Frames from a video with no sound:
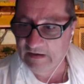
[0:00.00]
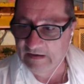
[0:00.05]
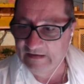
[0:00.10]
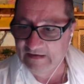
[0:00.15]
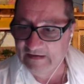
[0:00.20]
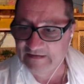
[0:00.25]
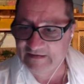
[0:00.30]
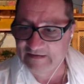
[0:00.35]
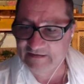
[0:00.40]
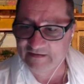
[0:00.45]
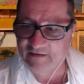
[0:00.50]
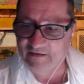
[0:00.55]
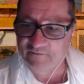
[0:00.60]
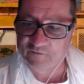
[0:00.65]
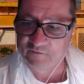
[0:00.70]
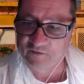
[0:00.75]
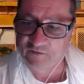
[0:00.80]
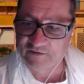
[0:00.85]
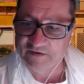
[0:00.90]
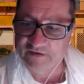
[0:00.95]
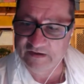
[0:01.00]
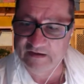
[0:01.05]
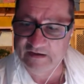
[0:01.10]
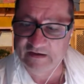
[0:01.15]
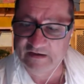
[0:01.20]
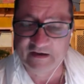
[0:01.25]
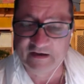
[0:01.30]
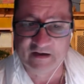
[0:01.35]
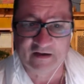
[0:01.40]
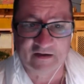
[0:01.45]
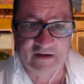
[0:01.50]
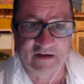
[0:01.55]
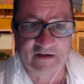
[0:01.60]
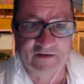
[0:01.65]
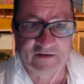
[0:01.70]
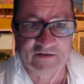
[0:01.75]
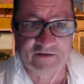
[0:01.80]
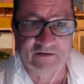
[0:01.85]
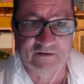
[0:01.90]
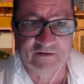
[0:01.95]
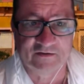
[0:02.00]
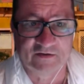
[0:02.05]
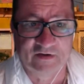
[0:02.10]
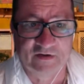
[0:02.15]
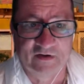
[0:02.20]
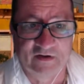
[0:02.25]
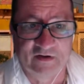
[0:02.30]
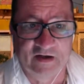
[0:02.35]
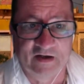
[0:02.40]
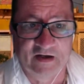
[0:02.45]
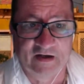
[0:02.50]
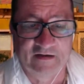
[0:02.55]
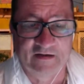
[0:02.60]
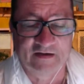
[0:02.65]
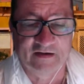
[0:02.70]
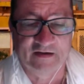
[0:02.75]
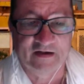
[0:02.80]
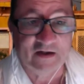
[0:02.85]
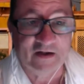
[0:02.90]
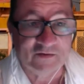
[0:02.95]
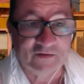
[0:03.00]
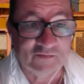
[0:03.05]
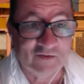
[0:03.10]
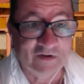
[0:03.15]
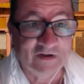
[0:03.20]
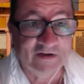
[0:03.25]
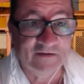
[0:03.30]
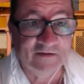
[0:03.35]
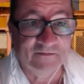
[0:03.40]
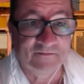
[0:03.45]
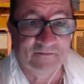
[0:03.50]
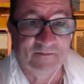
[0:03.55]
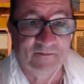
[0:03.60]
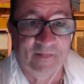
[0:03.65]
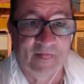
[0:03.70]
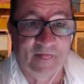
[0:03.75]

this is the 14th incarnation, and occasionally